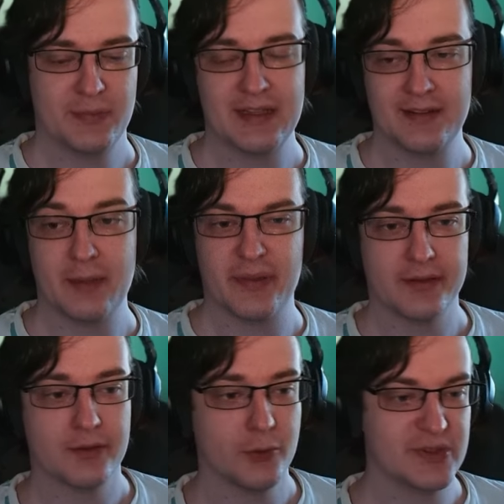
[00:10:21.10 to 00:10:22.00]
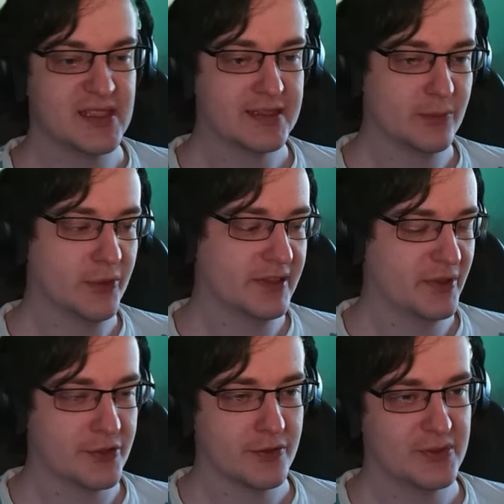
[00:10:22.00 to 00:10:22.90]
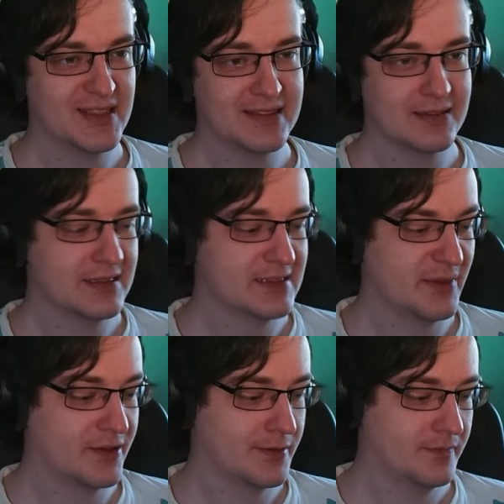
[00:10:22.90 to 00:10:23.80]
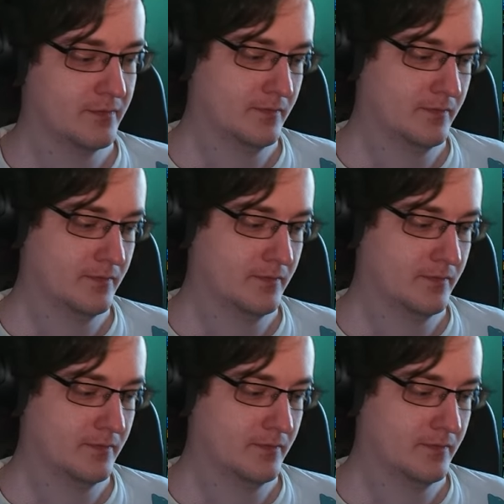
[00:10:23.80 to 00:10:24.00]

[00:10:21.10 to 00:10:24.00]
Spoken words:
Then depend who is getting more damage, who is getting less damage.